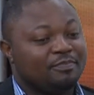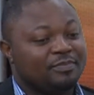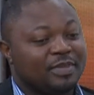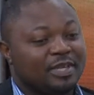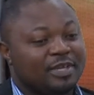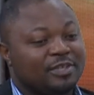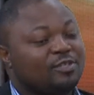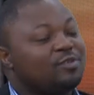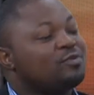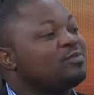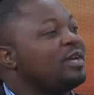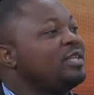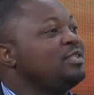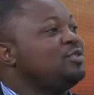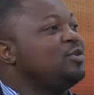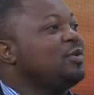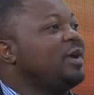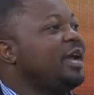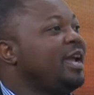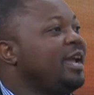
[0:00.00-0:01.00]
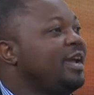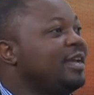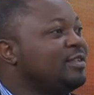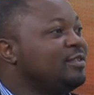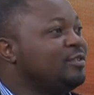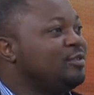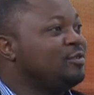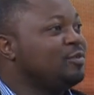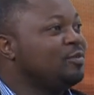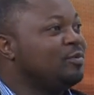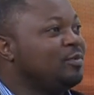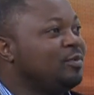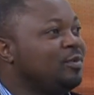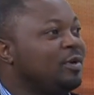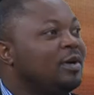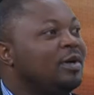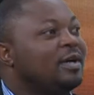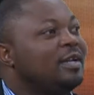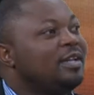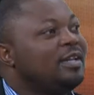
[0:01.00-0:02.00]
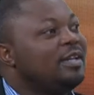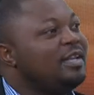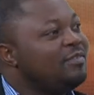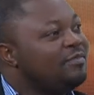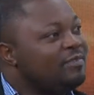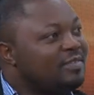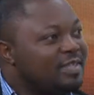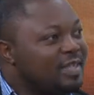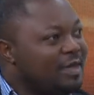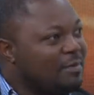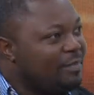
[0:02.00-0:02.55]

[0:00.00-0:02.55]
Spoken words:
stretch your hand to lift them